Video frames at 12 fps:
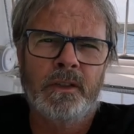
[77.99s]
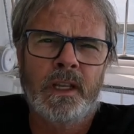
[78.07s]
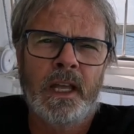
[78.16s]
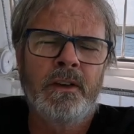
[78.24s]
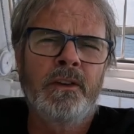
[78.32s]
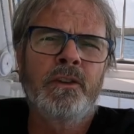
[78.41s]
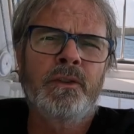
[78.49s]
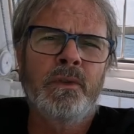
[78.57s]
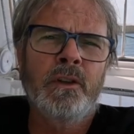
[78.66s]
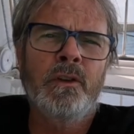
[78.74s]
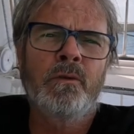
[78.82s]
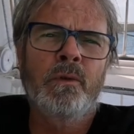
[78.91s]
And in this
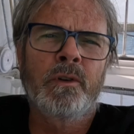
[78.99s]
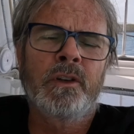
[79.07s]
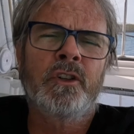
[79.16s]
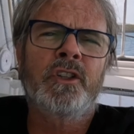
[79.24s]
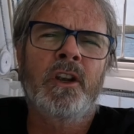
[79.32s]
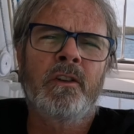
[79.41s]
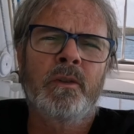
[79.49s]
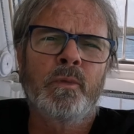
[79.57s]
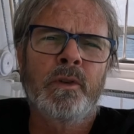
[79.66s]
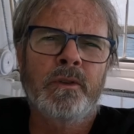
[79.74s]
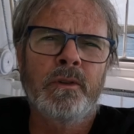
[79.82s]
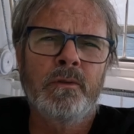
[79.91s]
video, we're going to share them
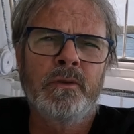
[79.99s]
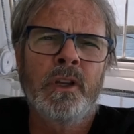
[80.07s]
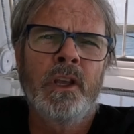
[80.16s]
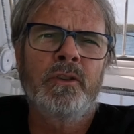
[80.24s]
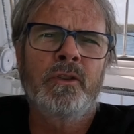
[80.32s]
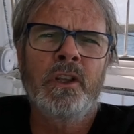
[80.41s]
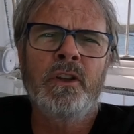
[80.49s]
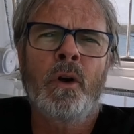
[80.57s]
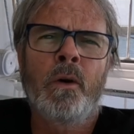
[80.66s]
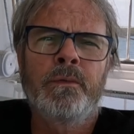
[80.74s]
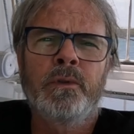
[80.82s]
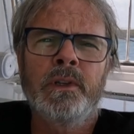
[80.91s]
with you so that
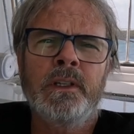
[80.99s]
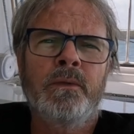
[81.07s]
hopefully,